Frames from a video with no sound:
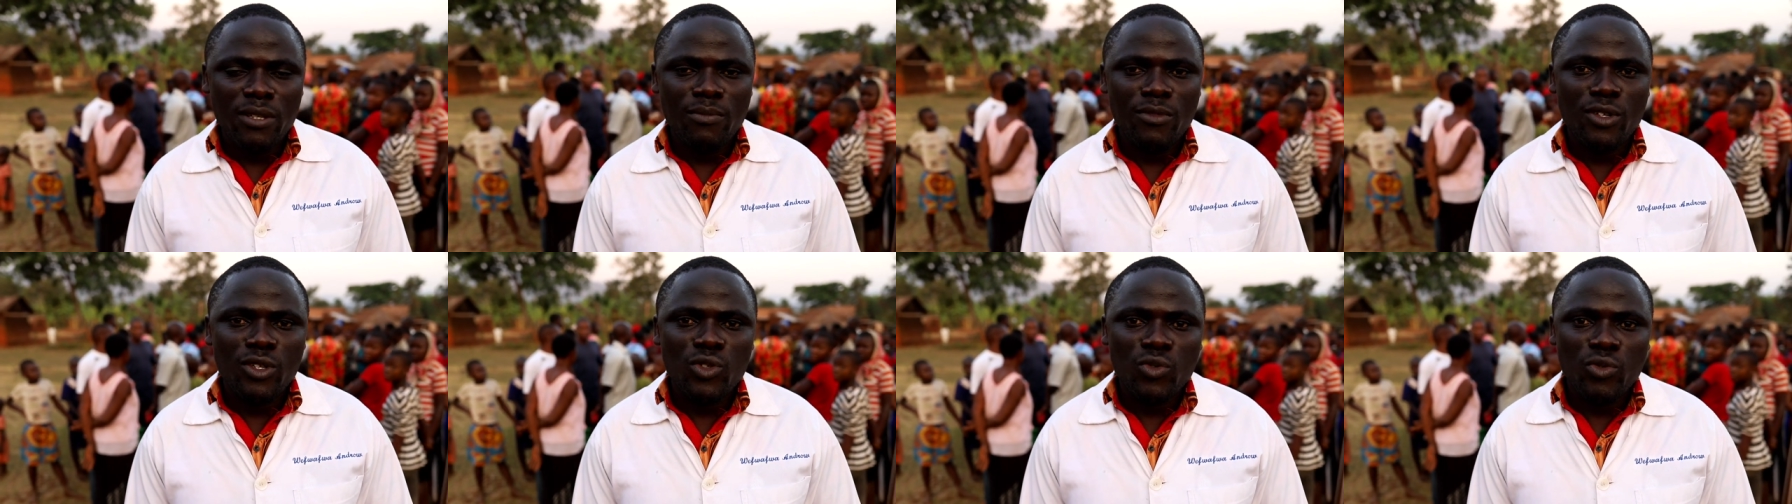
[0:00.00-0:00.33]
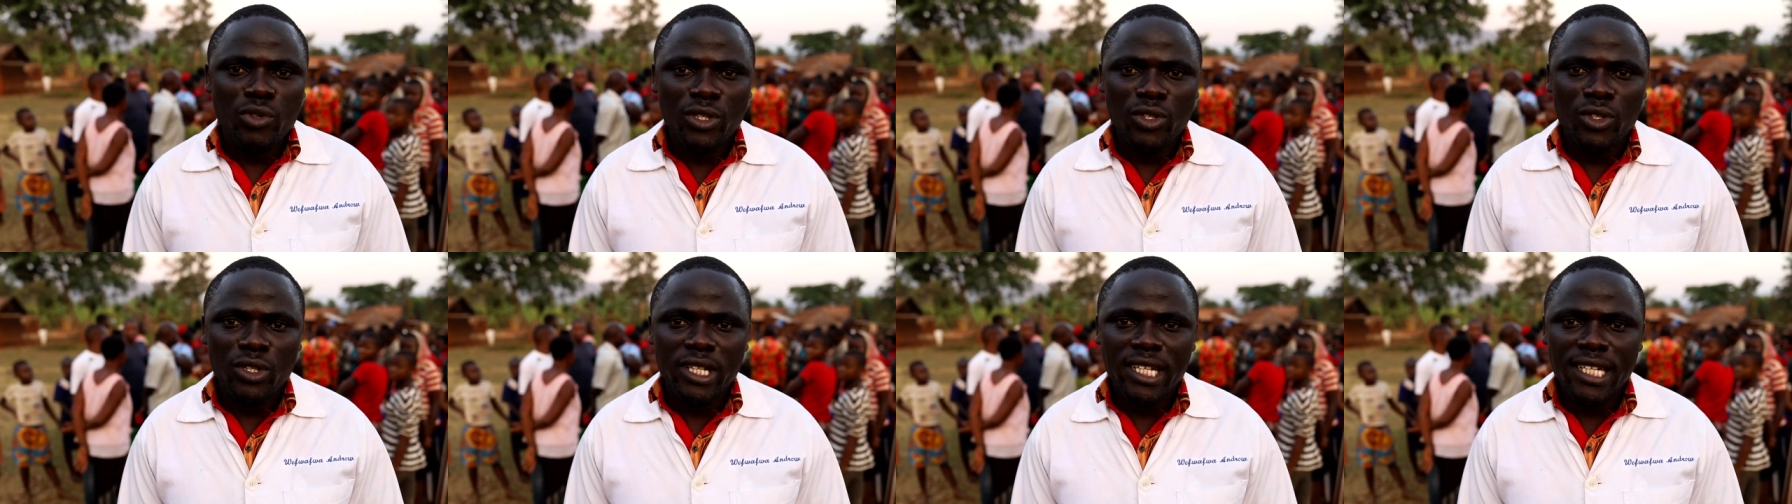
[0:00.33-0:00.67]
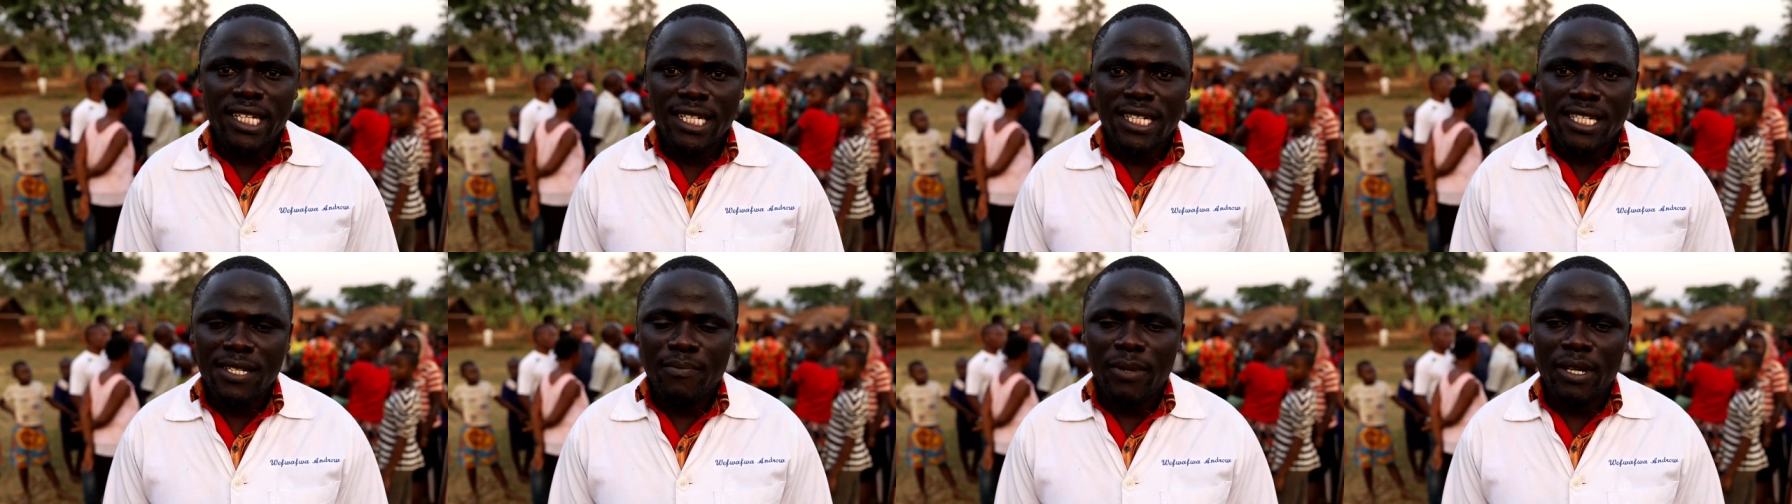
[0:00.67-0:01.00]
mosquito
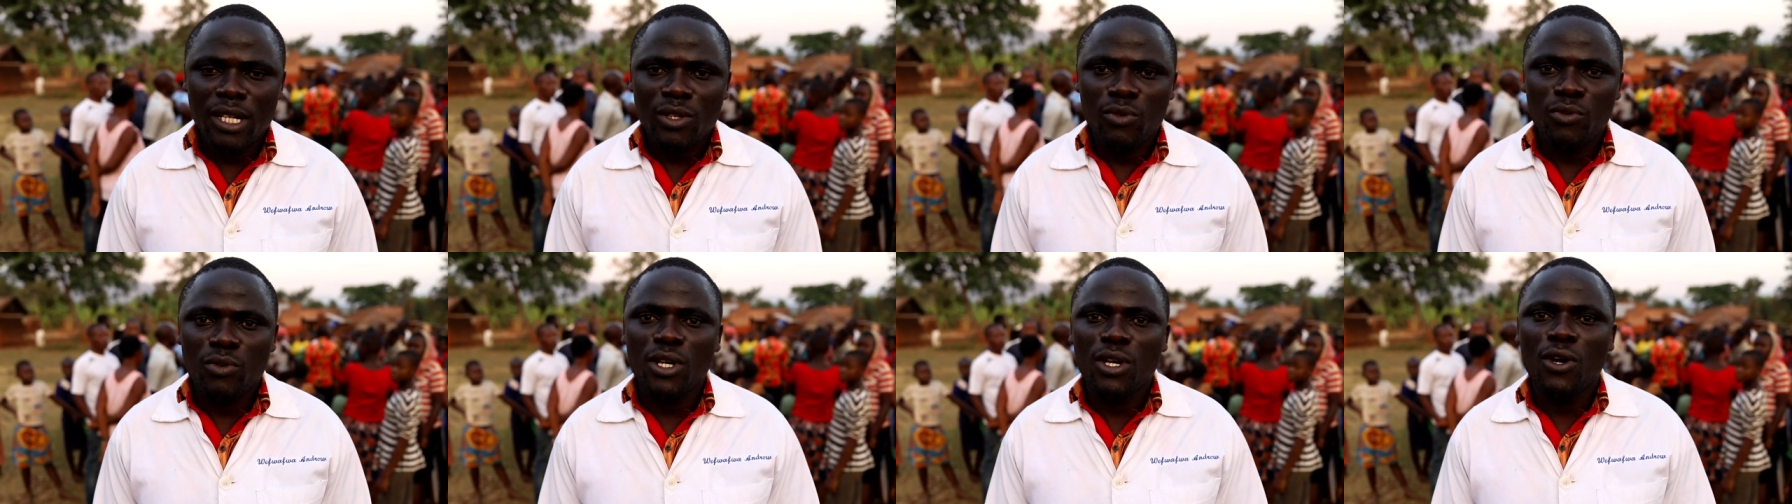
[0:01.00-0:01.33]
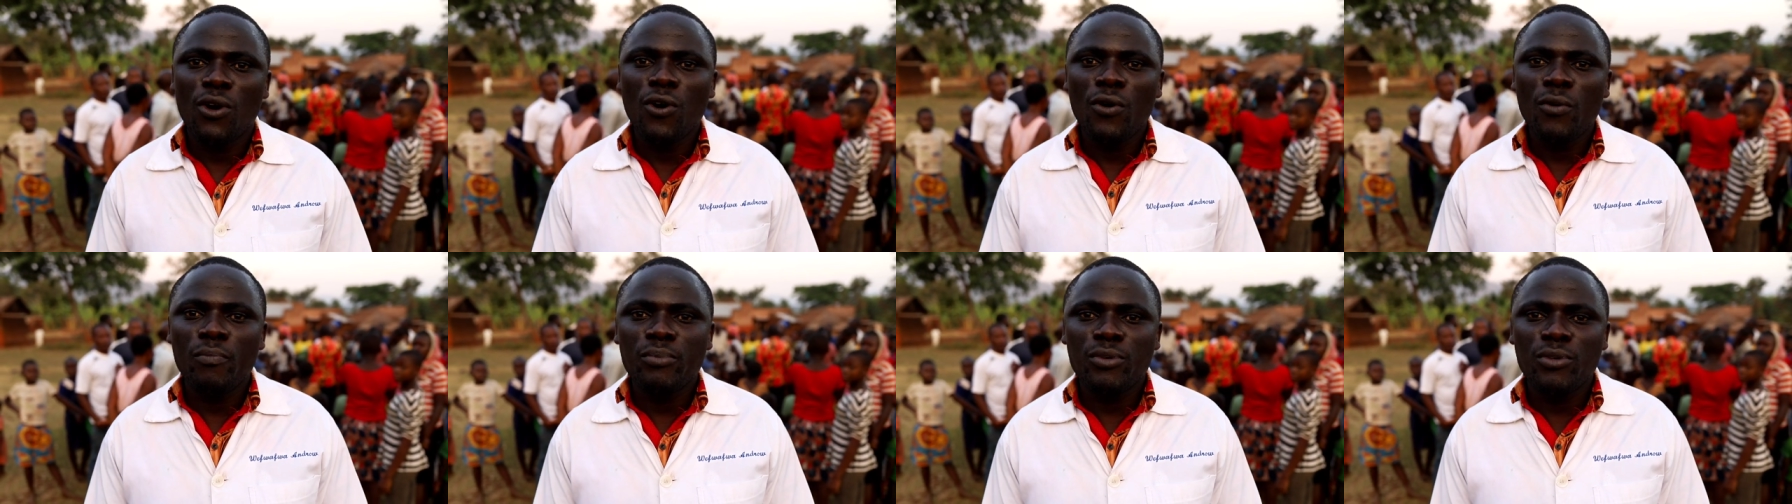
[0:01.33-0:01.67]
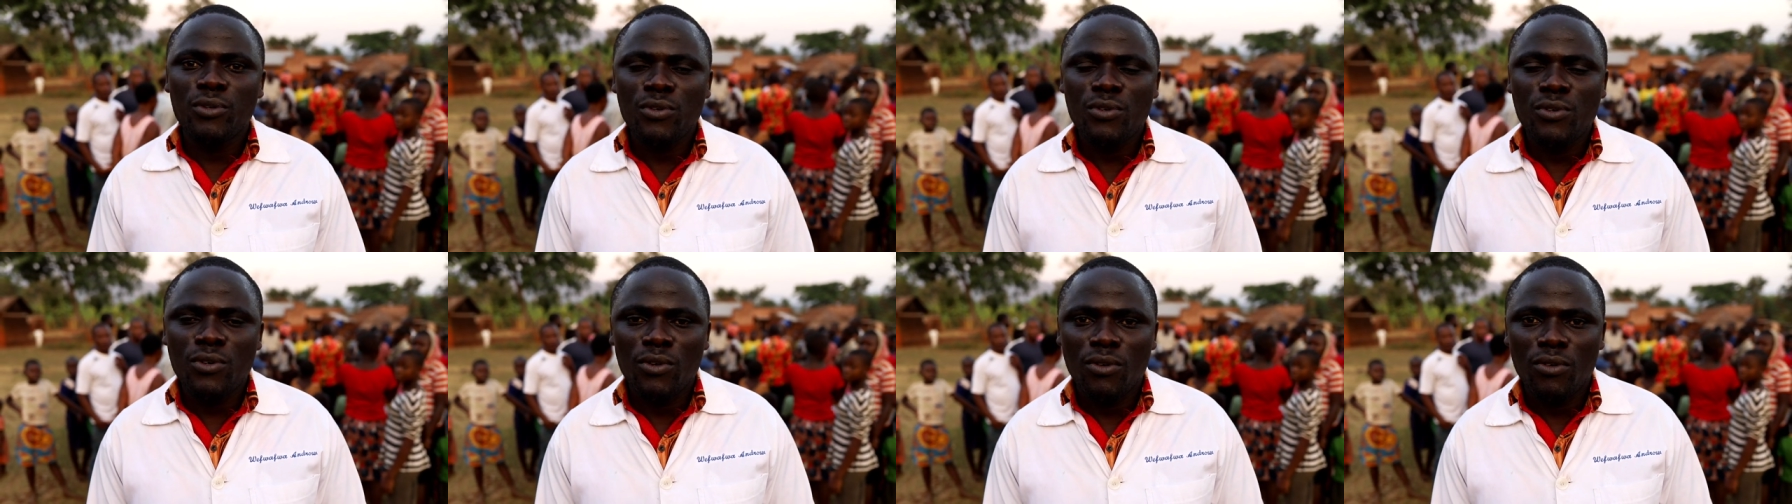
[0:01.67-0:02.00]
nets, but we hope
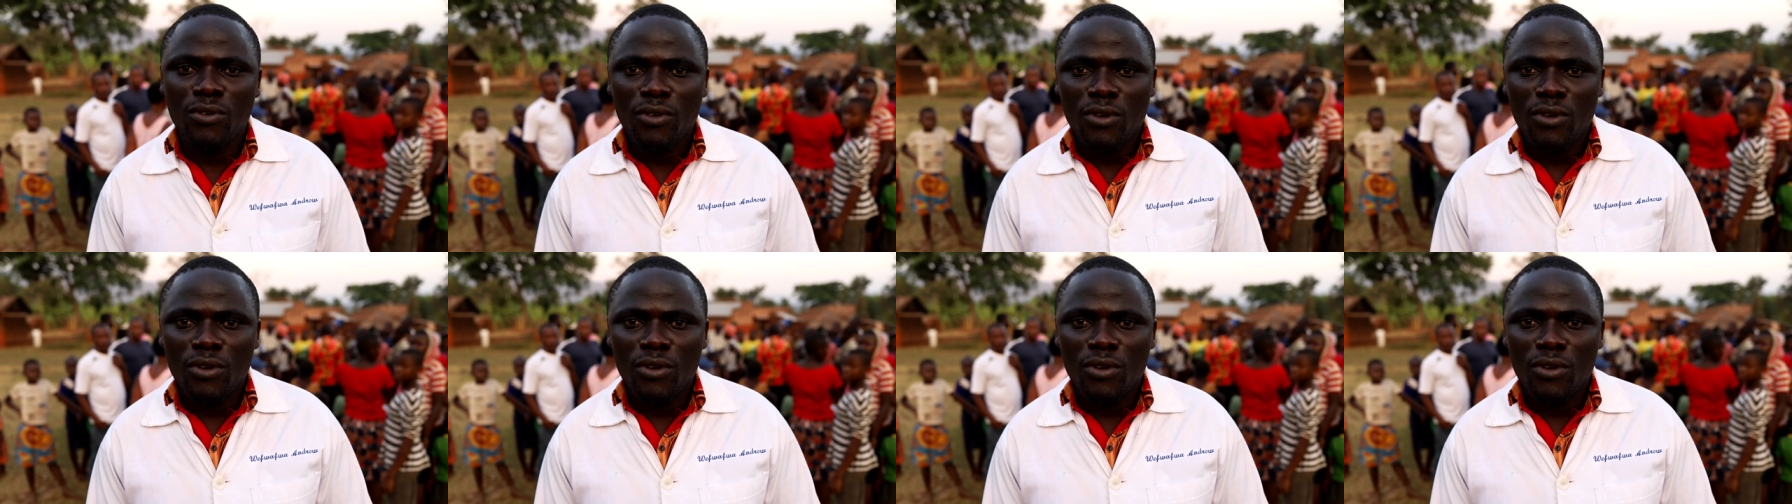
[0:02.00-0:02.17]
to